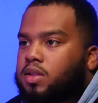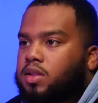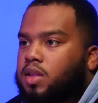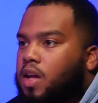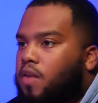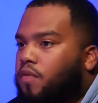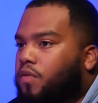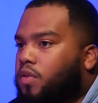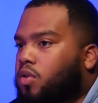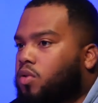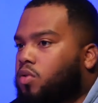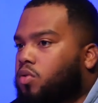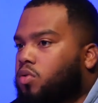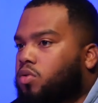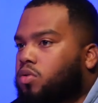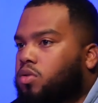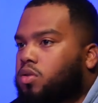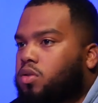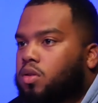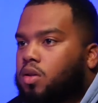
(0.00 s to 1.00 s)

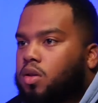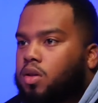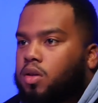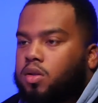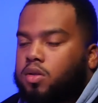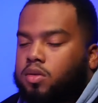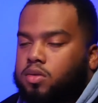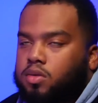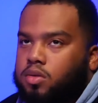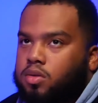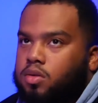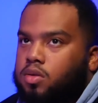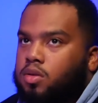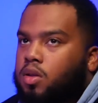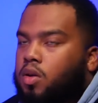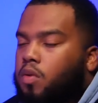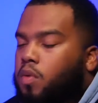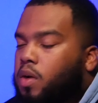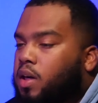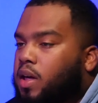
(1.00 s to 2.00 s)
nephews,
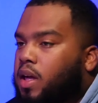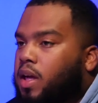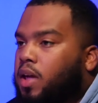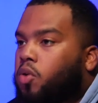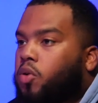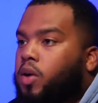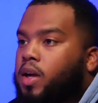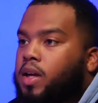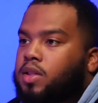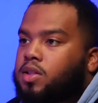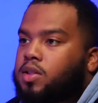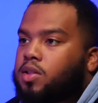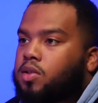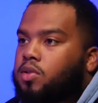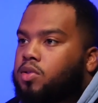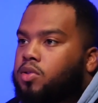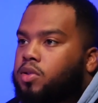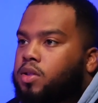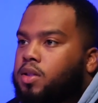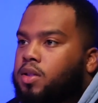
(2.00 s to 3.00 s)
one day
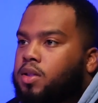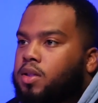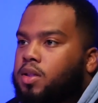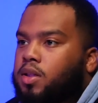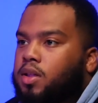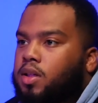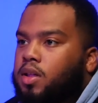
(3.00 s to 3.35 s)
grandchildren.